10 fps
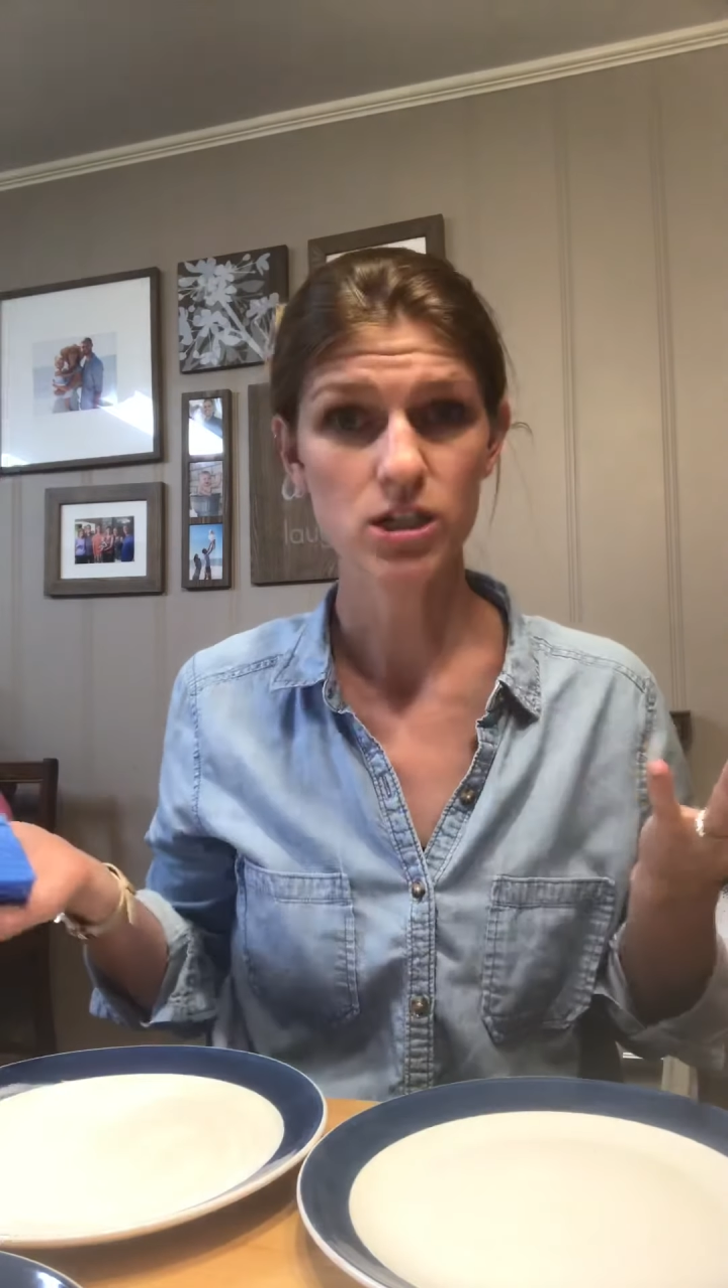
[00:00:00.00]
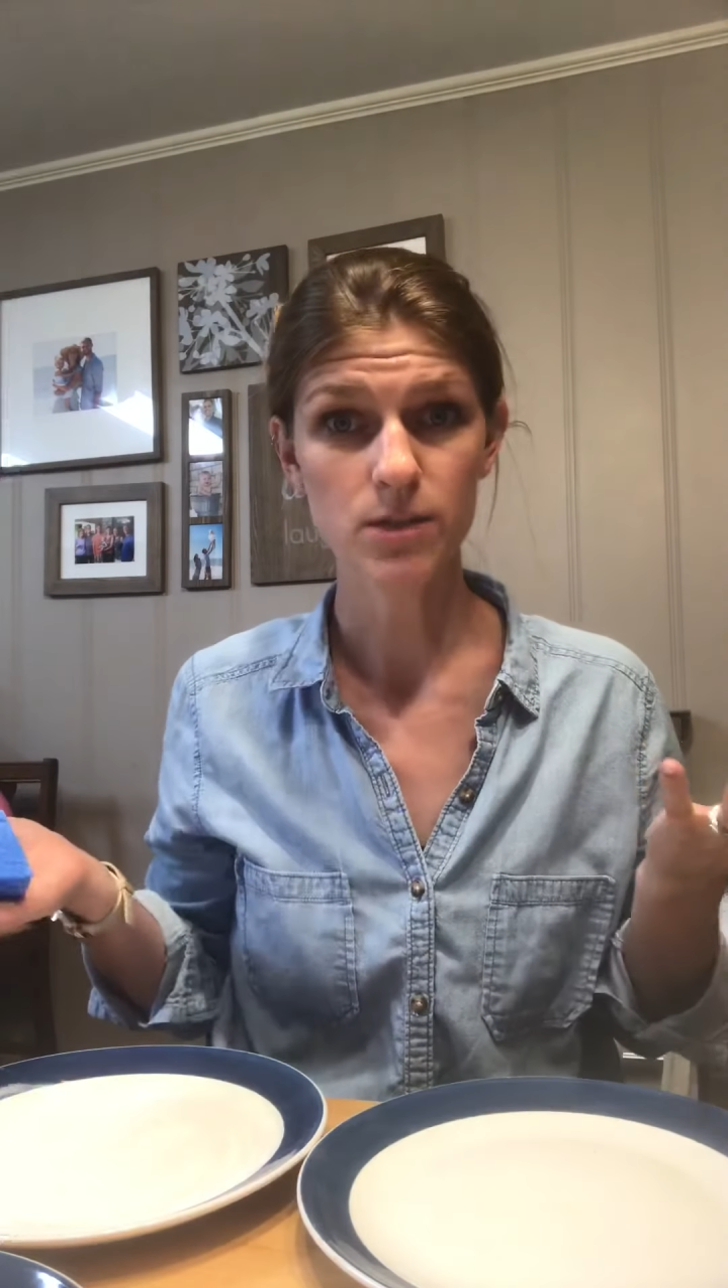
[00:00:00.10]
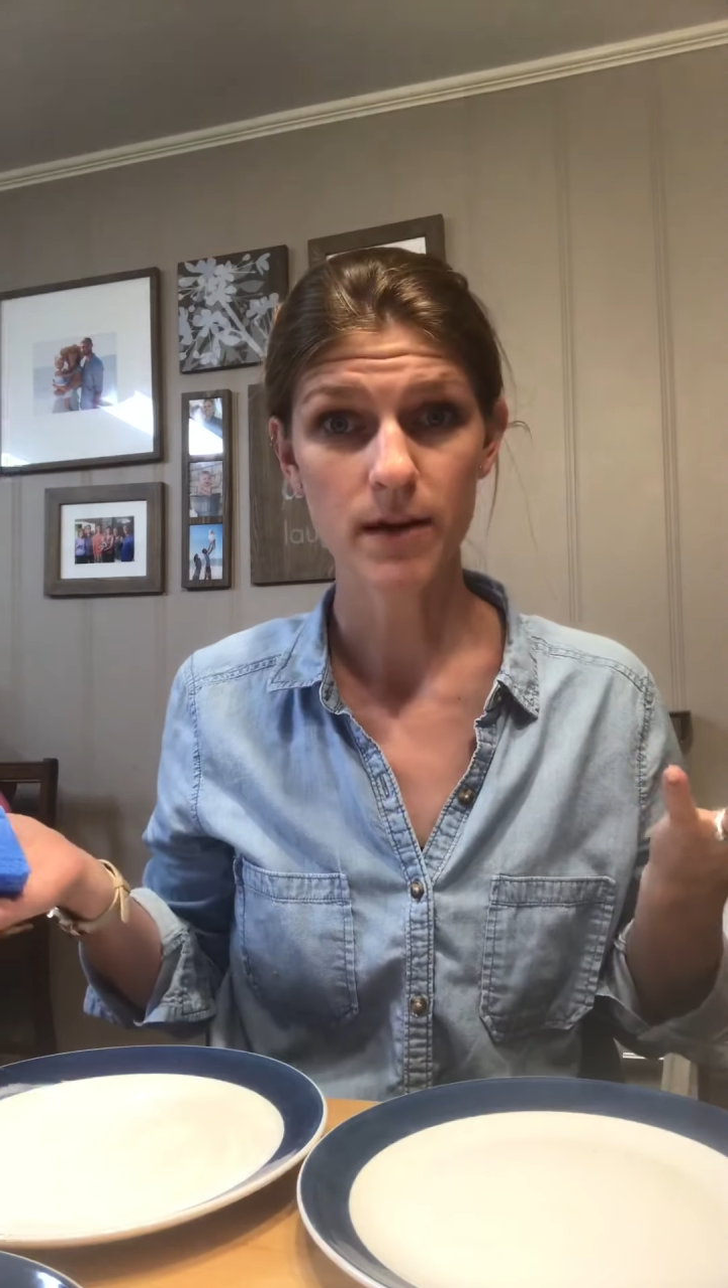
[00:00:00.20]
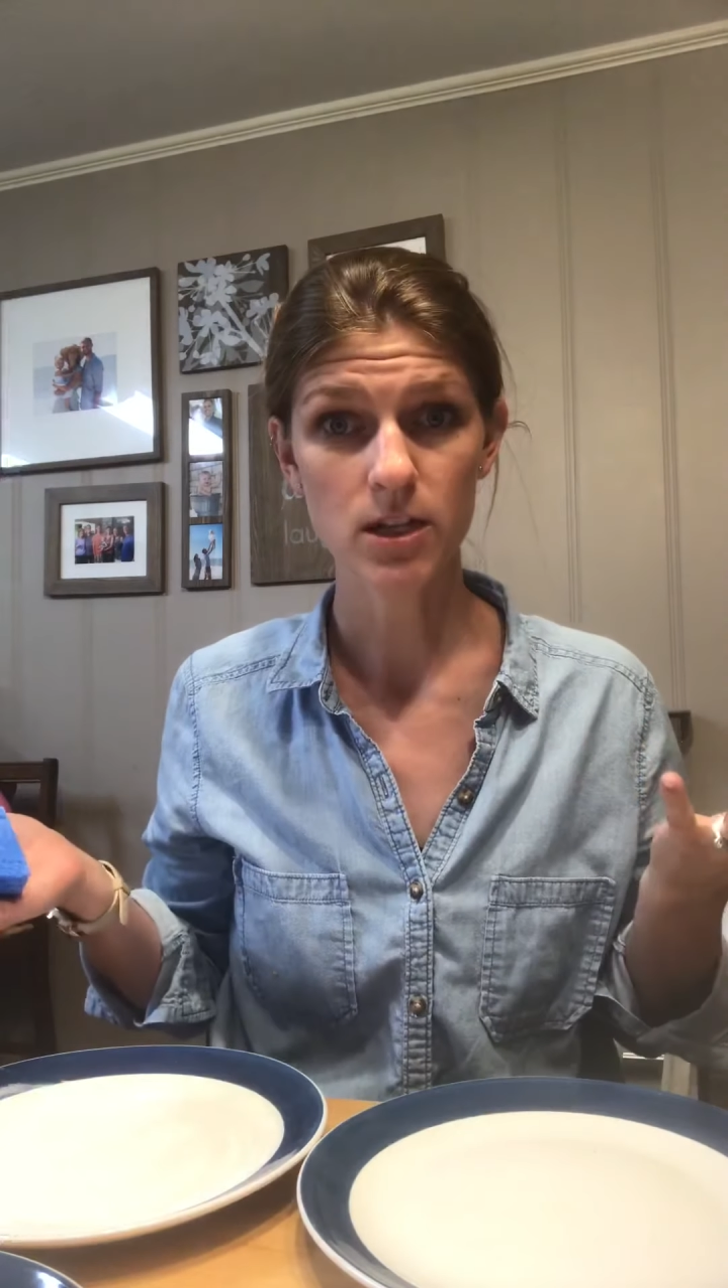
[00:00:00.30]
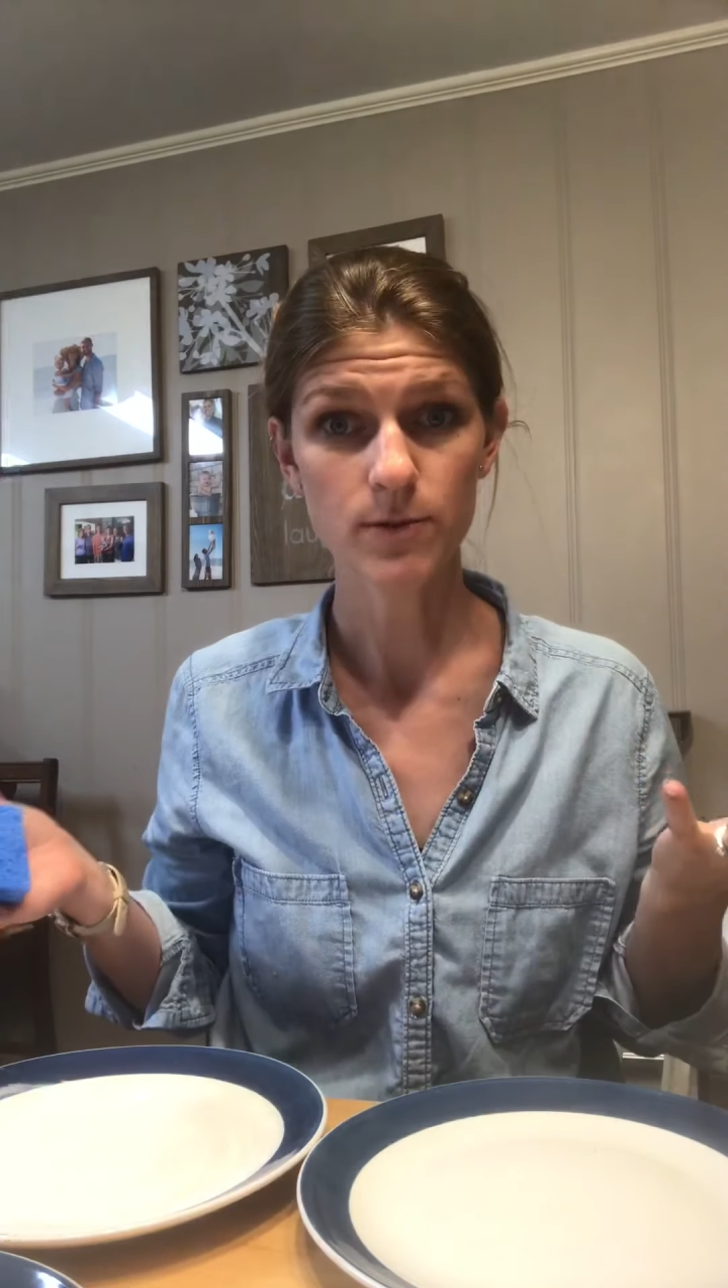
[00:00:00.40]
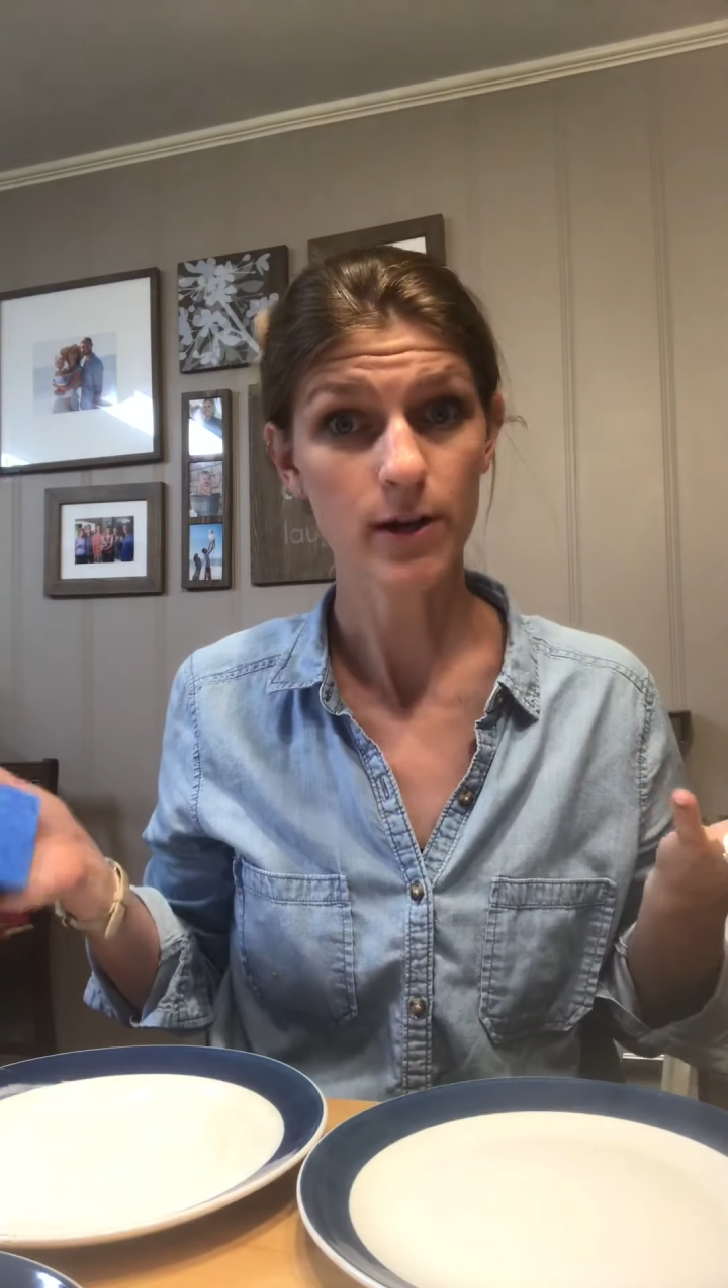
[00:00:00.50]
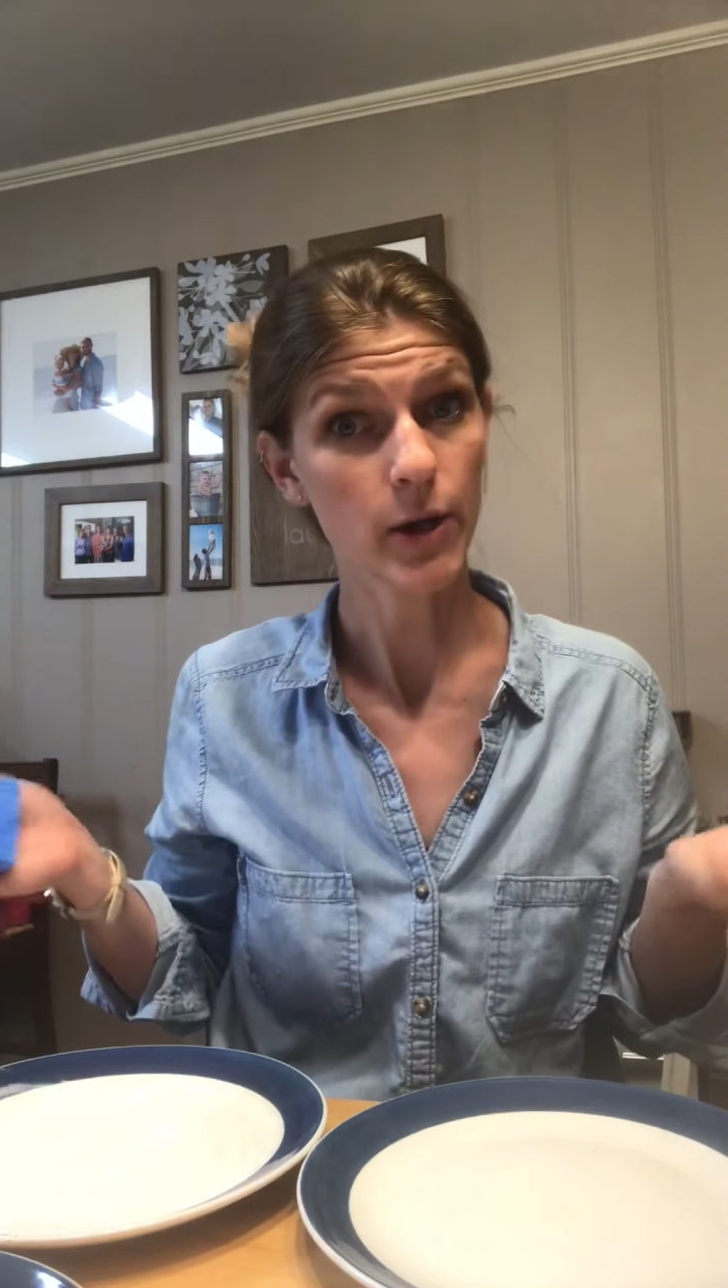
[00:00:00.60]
you might as well